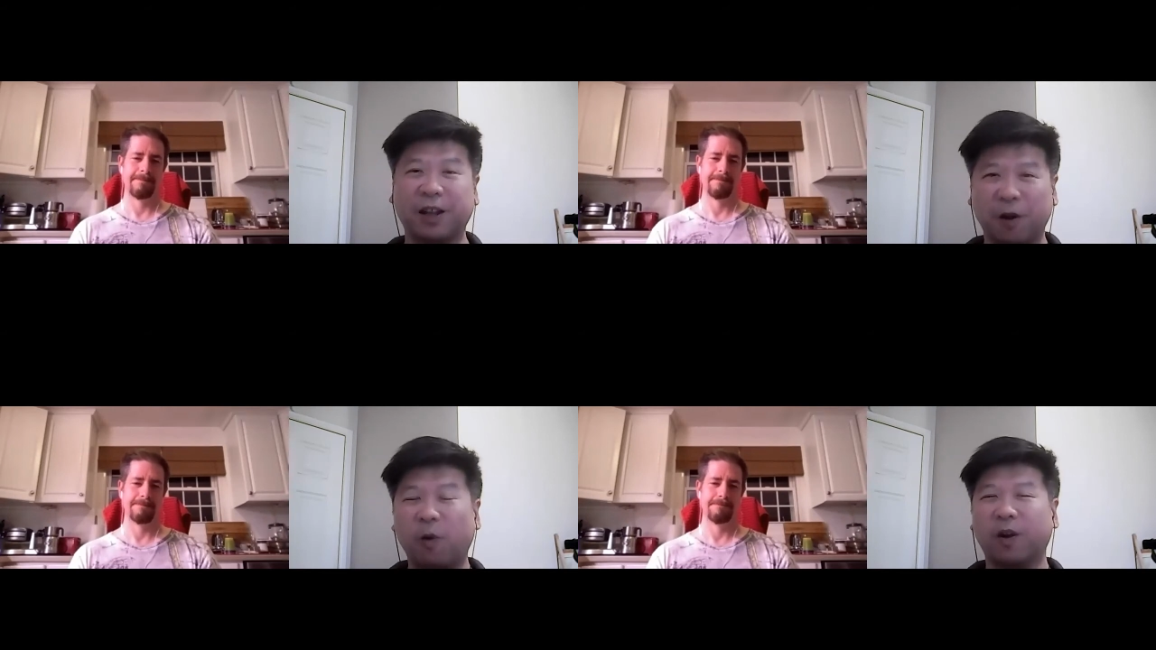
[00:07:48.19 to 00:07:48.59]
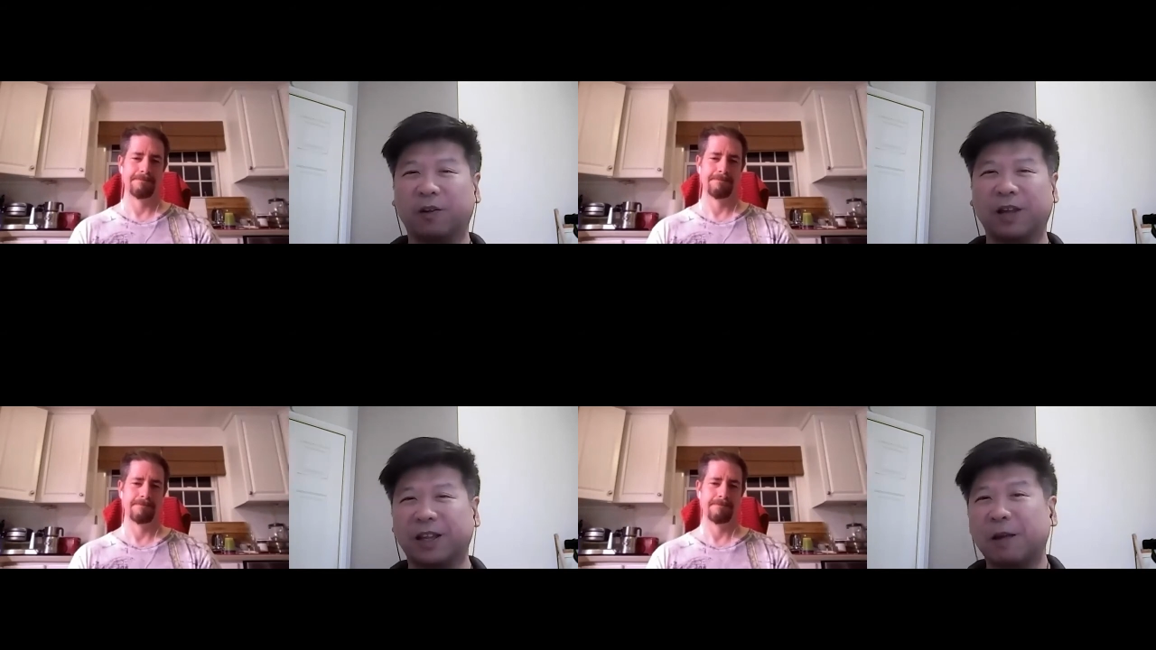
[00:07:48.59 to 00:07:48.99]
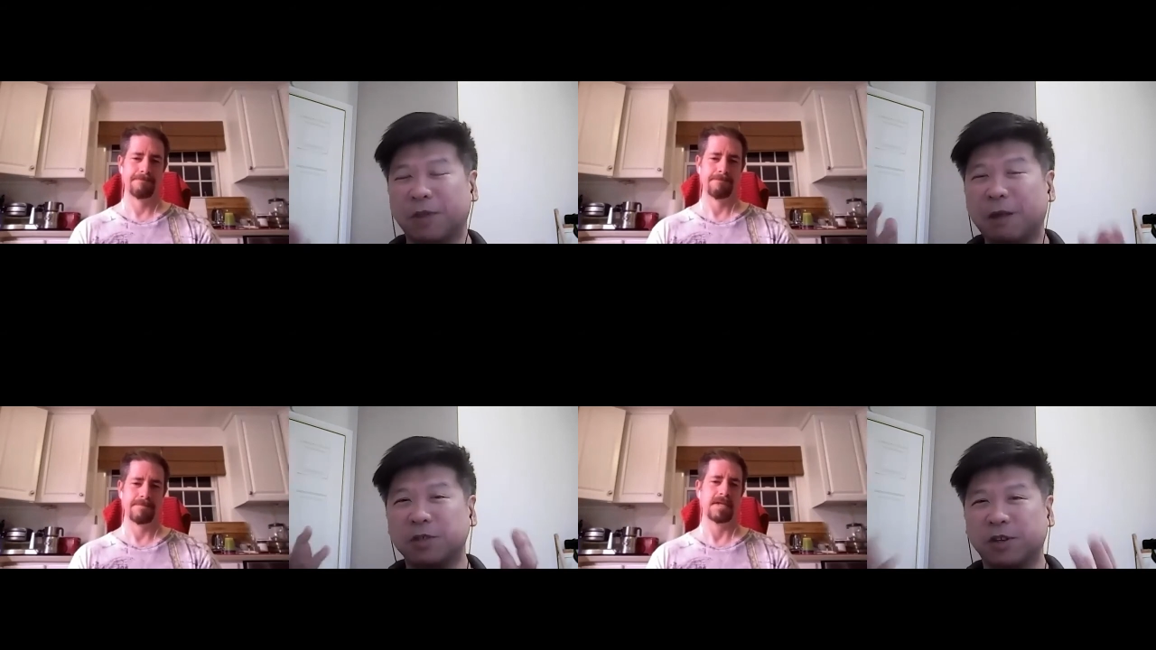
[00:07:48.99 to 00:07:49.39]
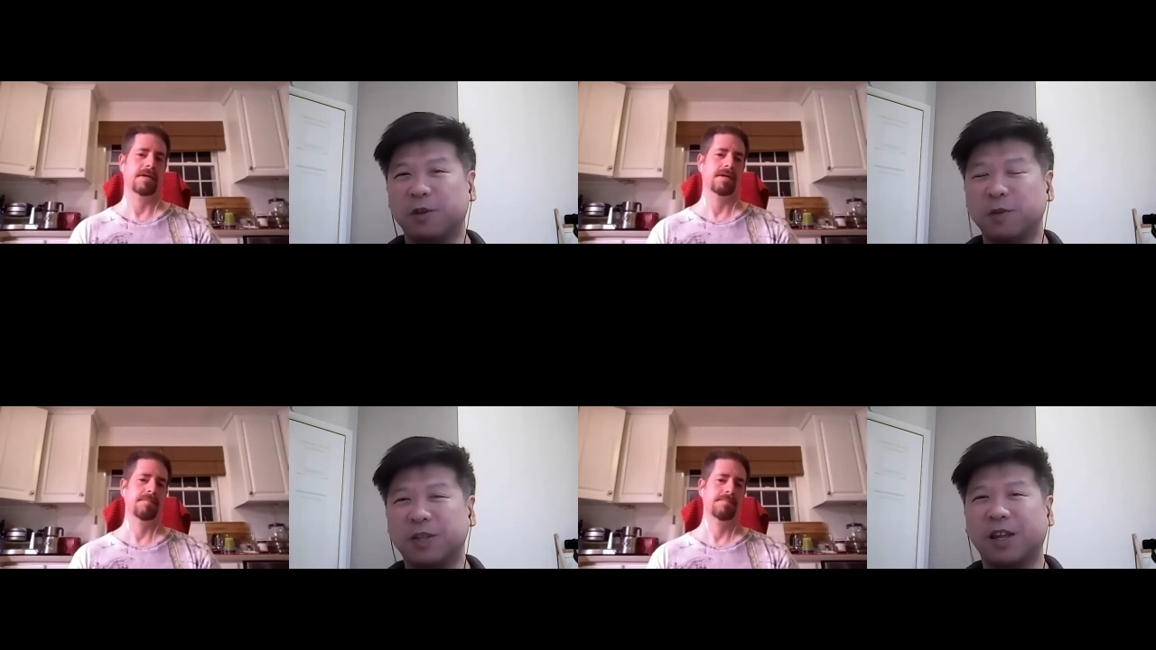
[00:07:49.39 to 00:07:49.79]
Speaker 1: like oil, like that, that was
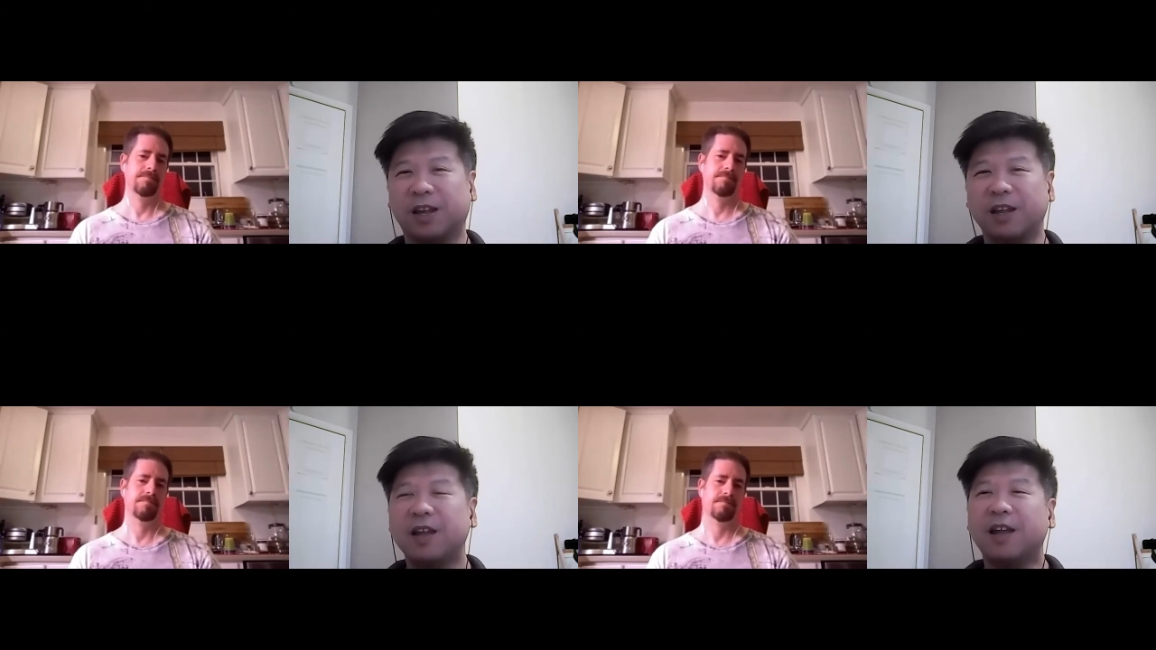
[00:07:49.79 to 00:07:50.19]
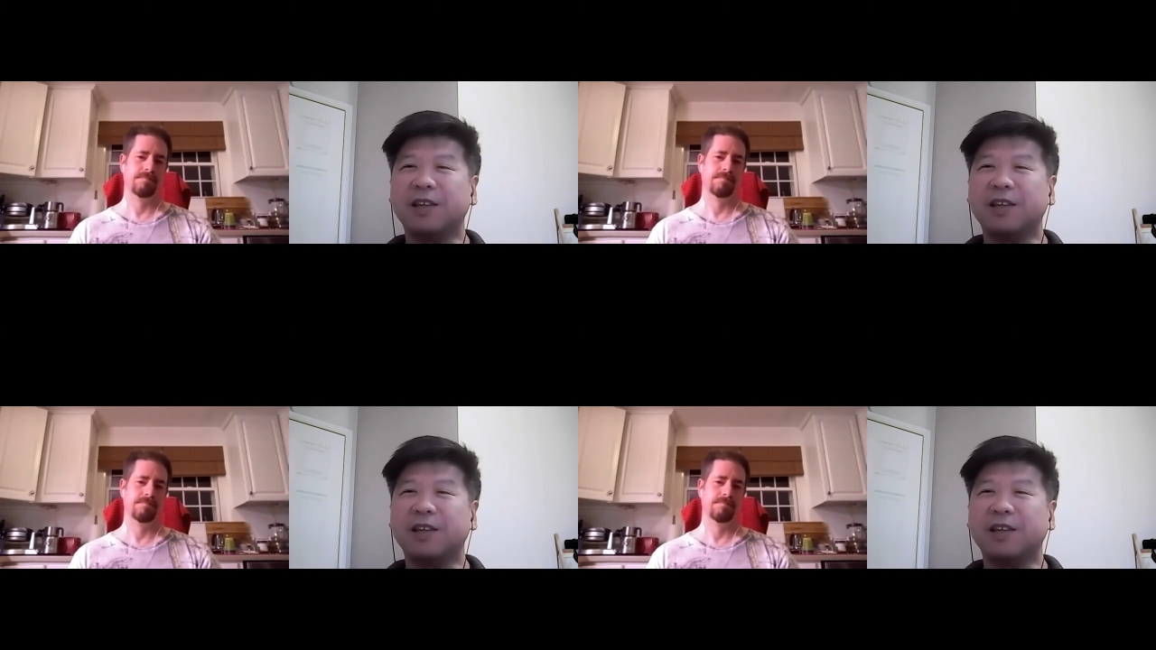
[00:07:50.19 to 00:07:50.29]
yeah. a huge thing.